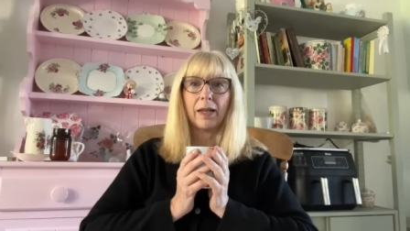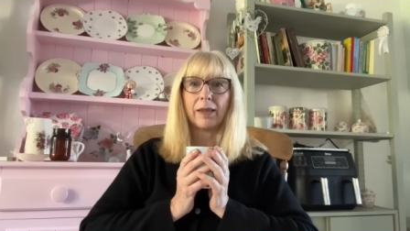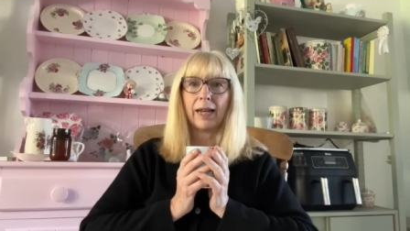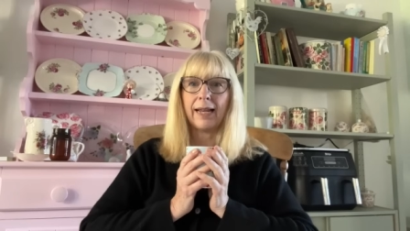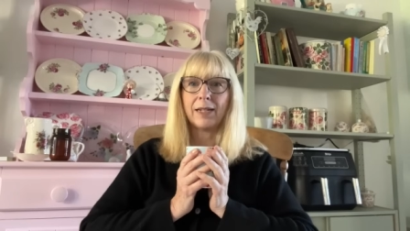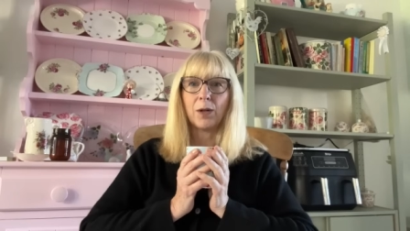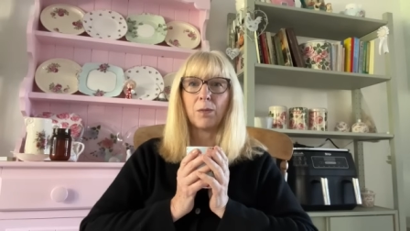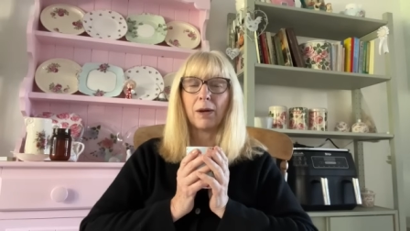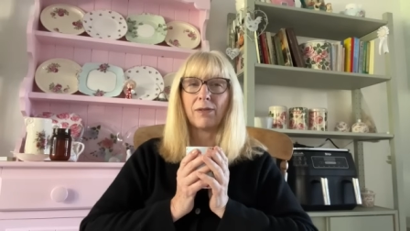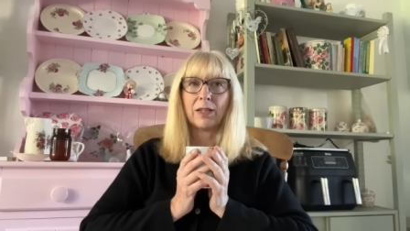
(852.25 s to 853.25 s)
the lady
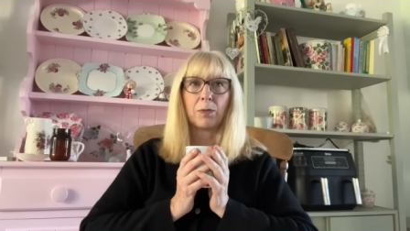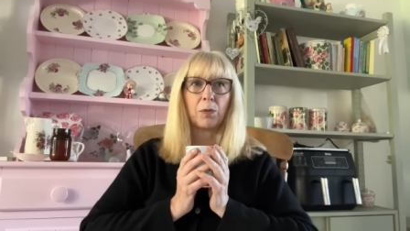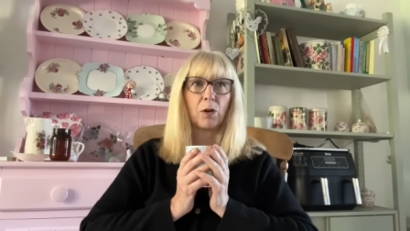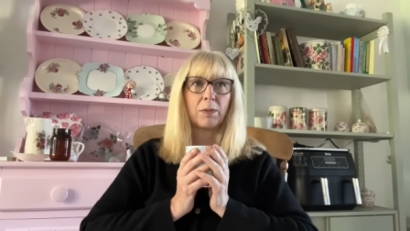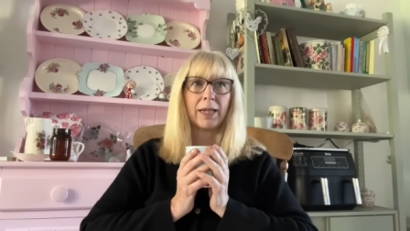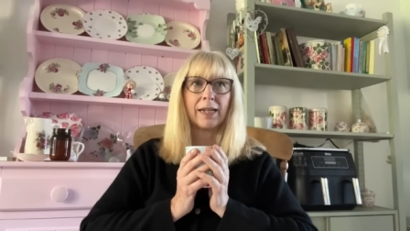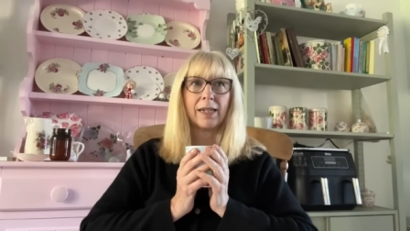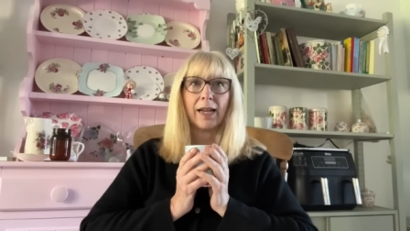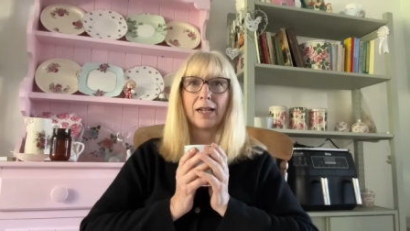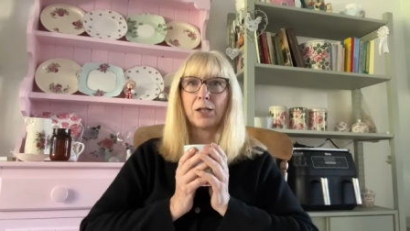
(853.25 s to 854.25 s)
on my Facebook group said
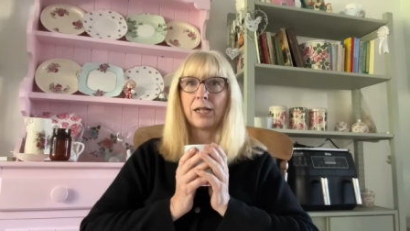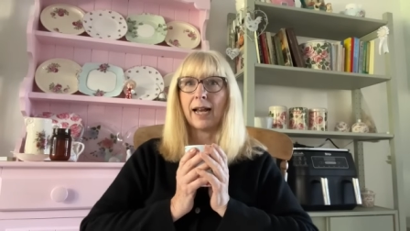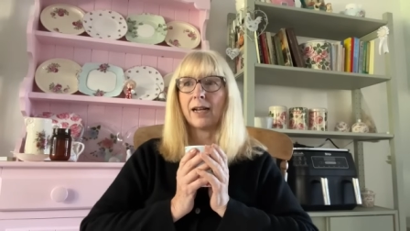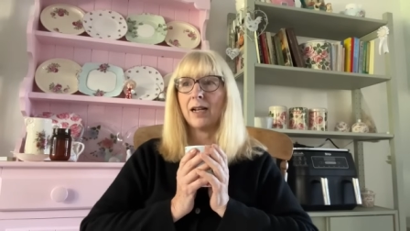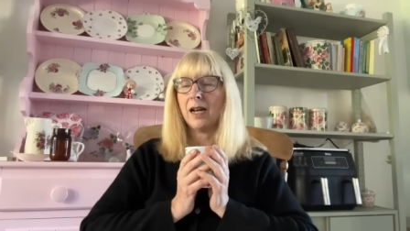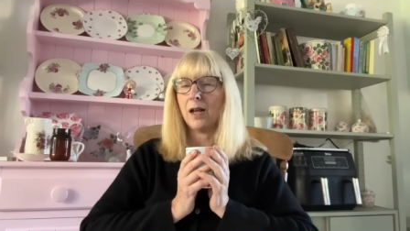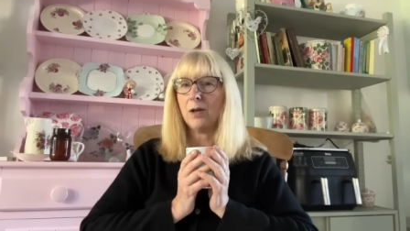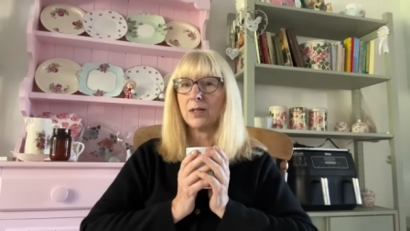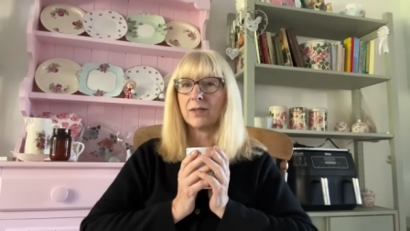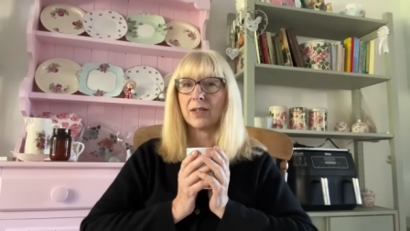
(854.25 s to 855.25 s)
she'd had
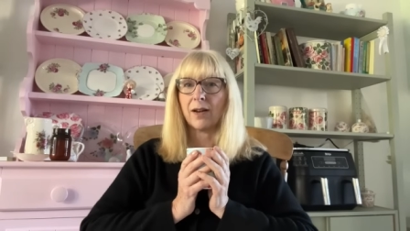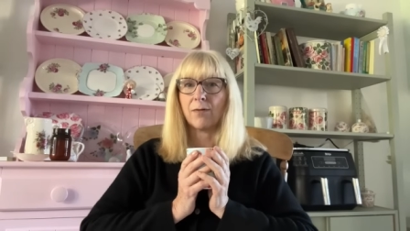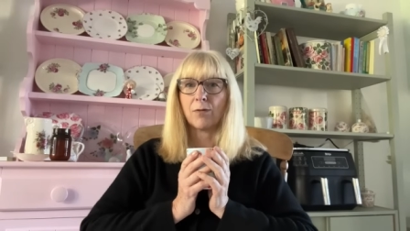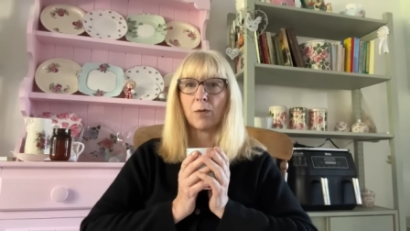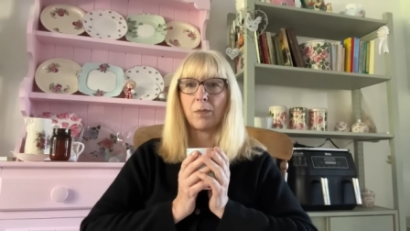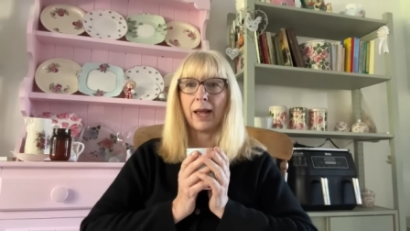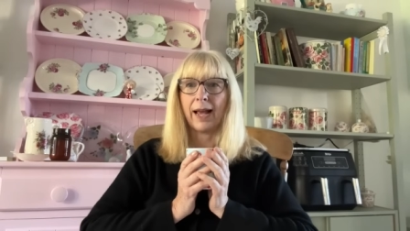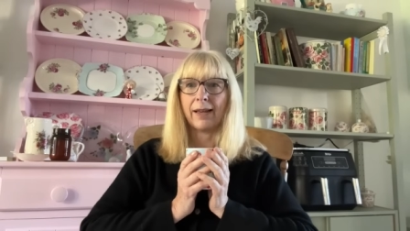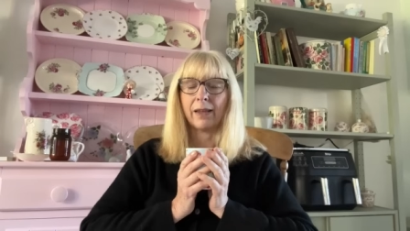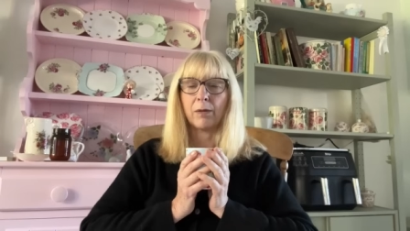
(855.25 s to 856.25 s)
loads of stuff from
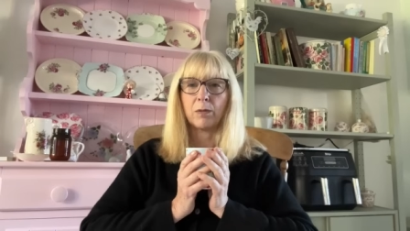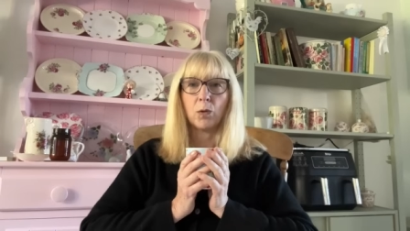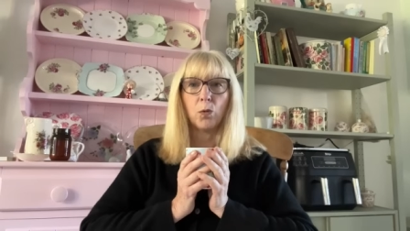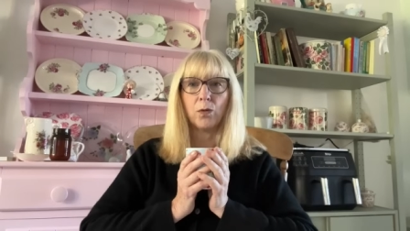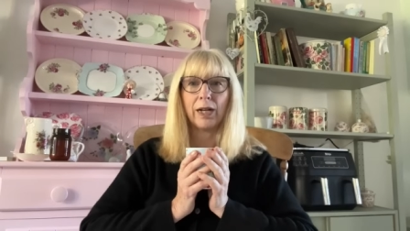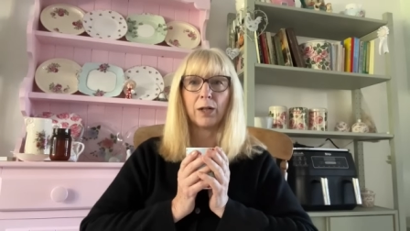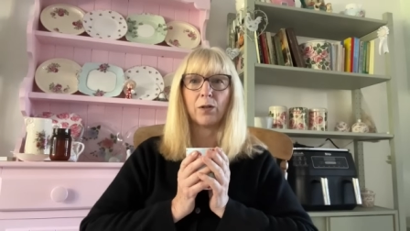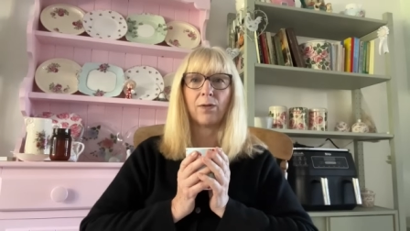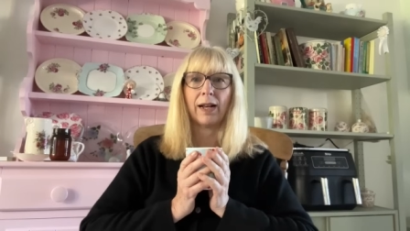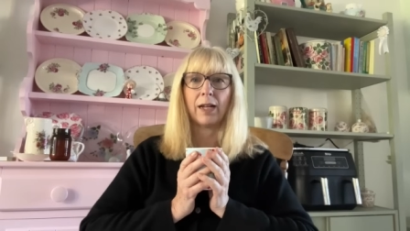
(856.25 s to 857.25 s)
there and that it was all really good
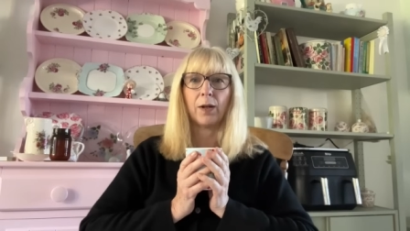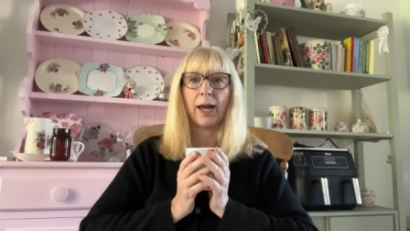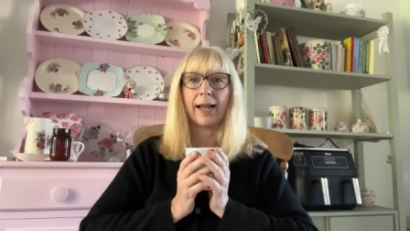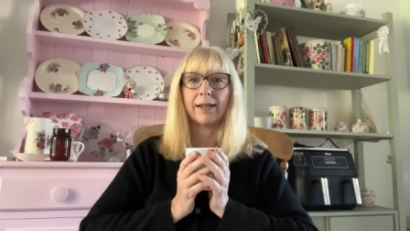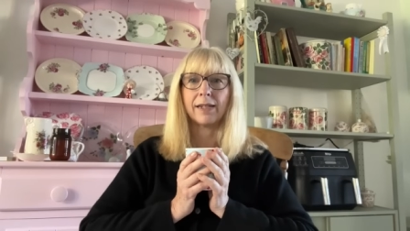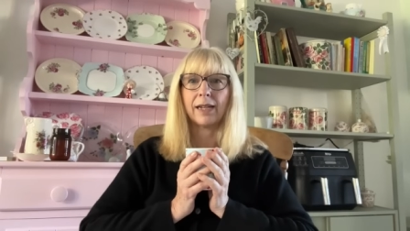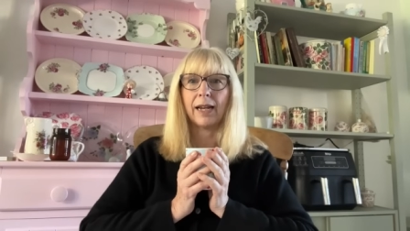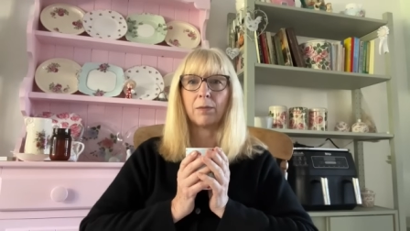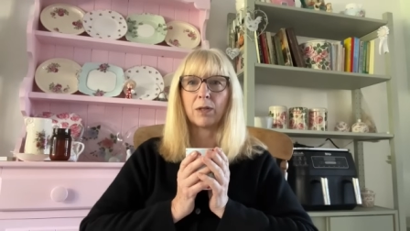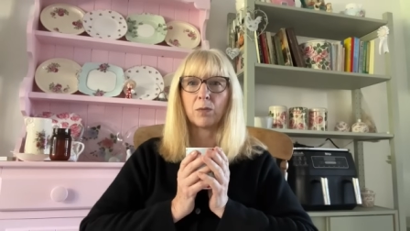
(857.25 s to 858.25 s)
value and
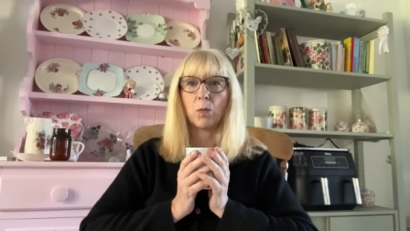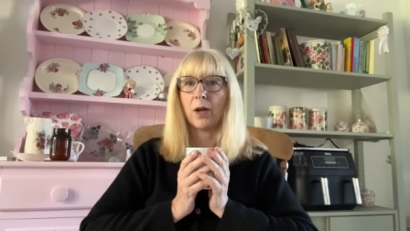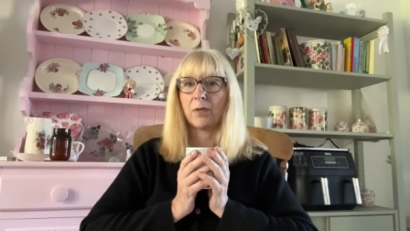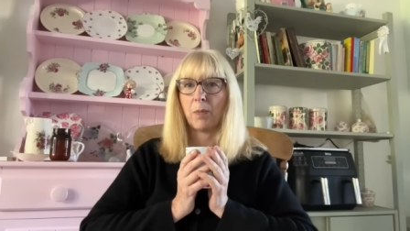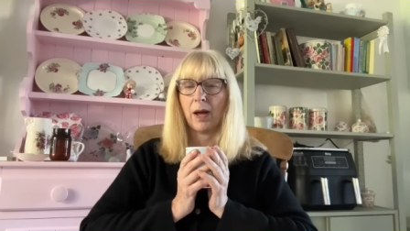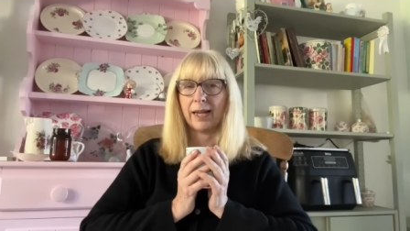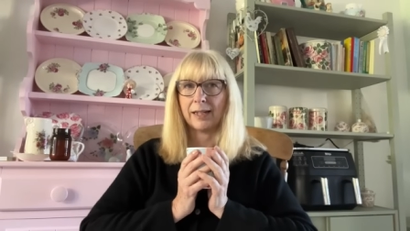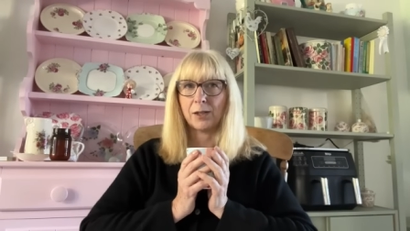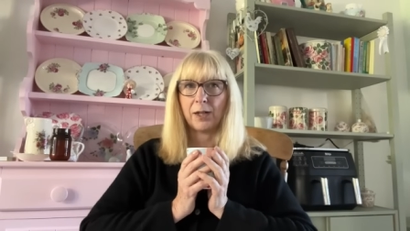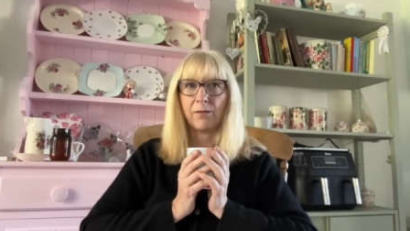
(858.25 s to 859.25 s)
it was worth buying,
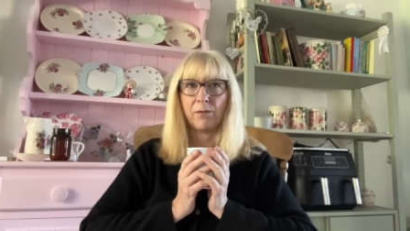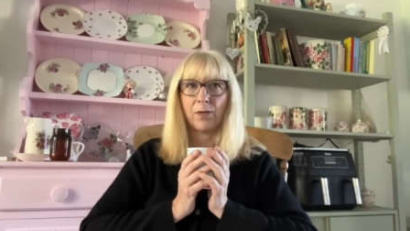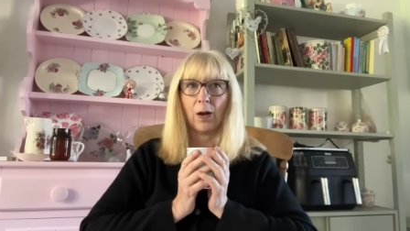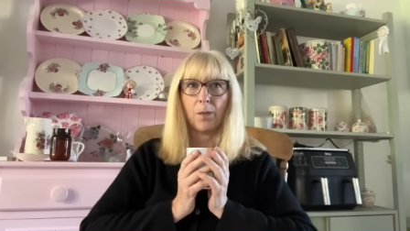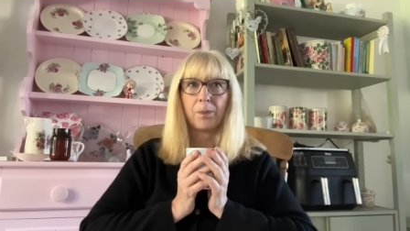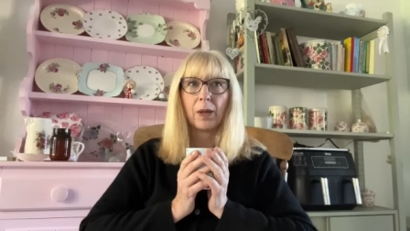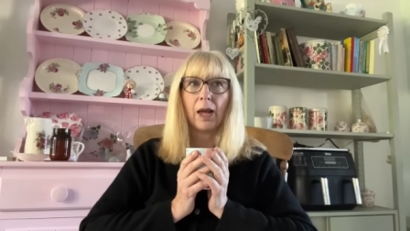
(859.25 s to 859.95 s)
she felt.